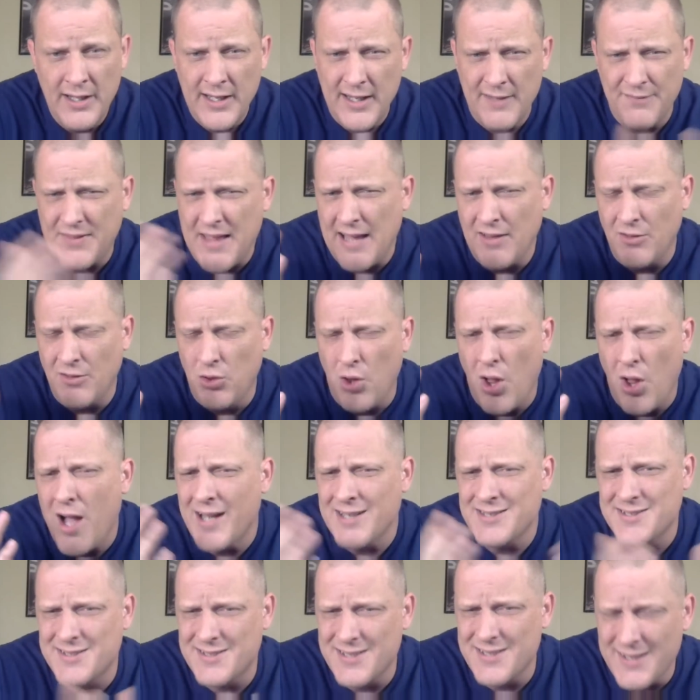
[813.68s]
If they
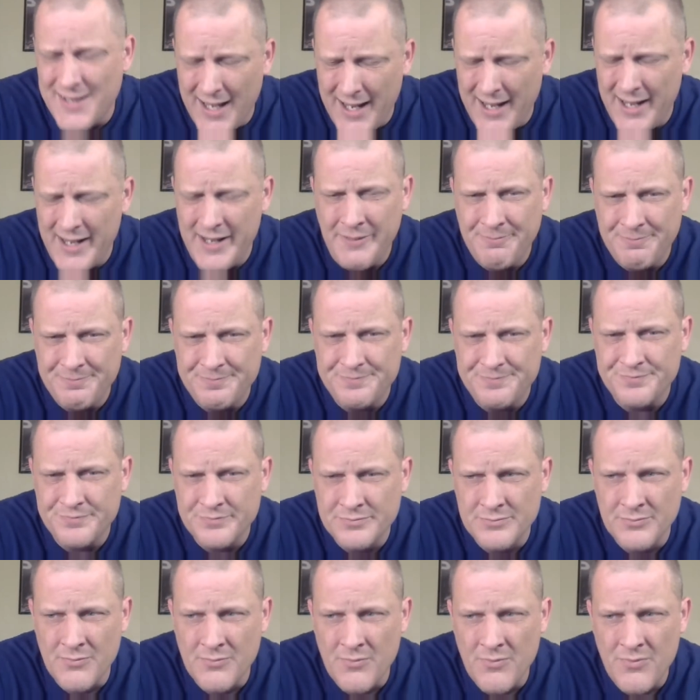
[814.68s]
lost today,
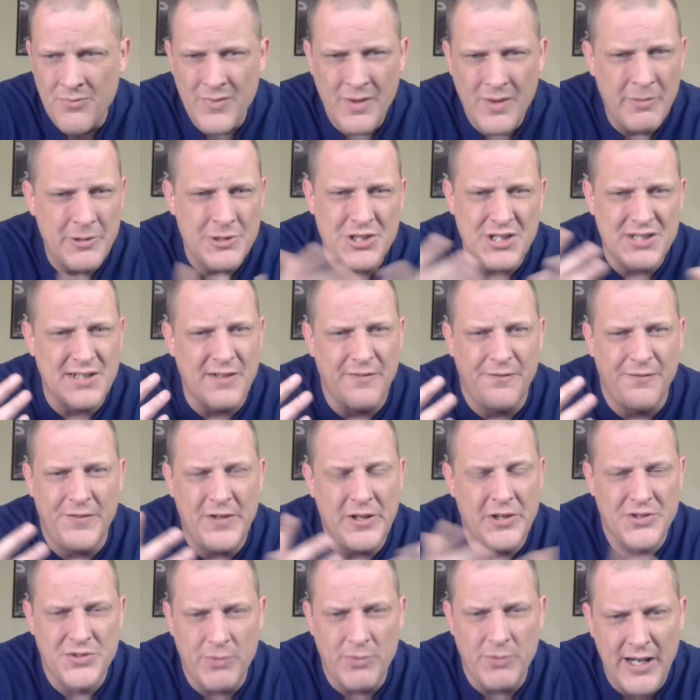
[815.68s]
but Justin
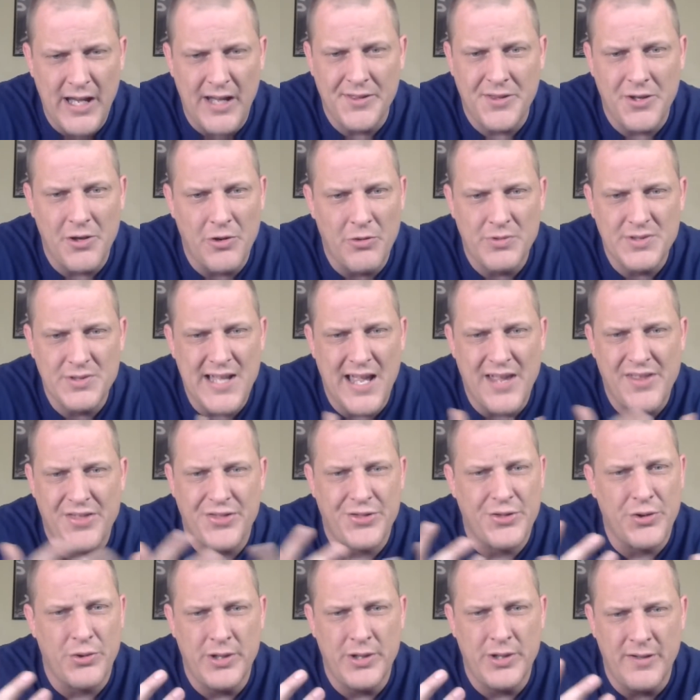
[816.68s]
Fields went out there and was like
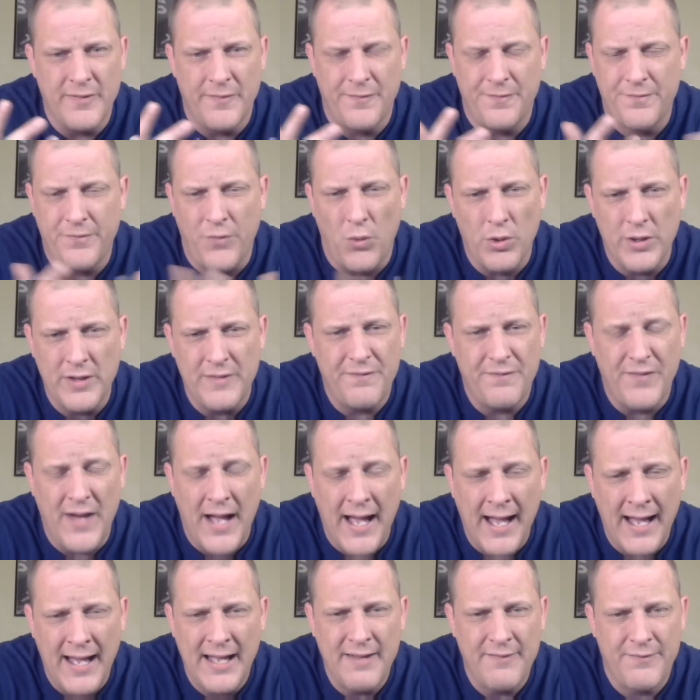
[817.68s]
30 of
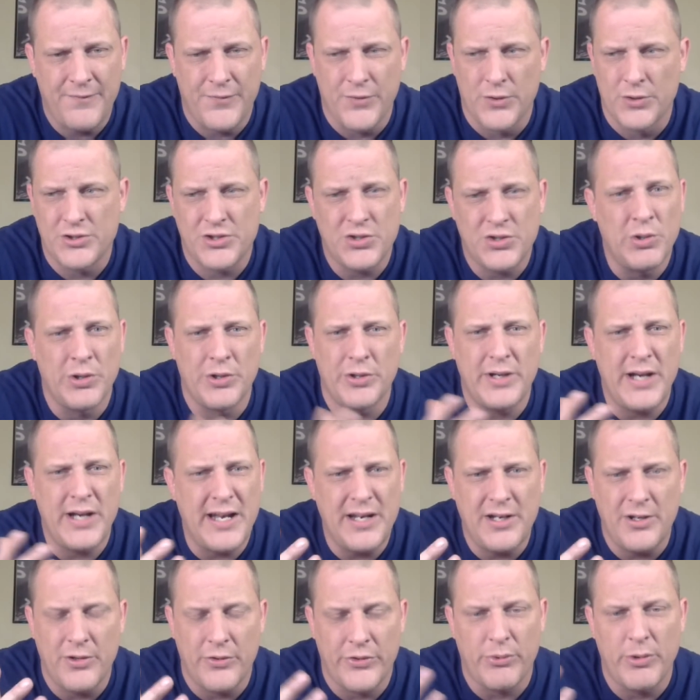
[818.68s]
45 for
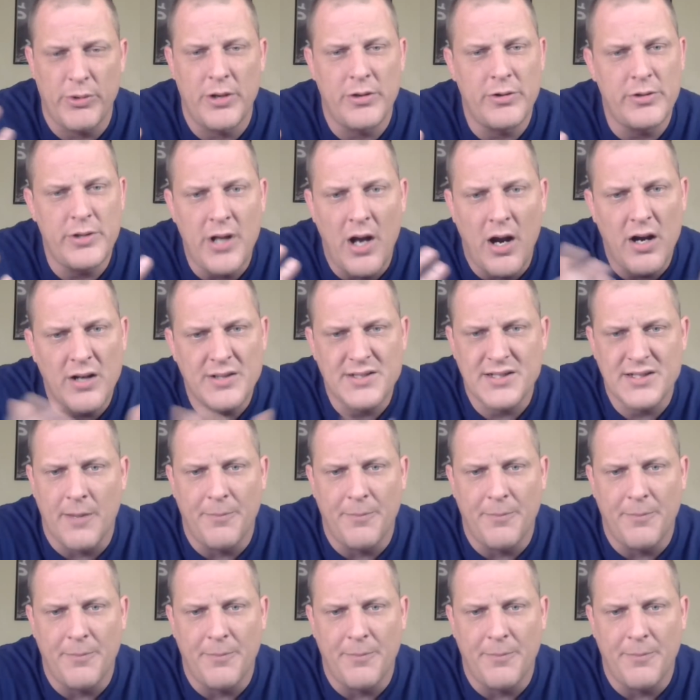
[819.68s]
280 or 300 yards,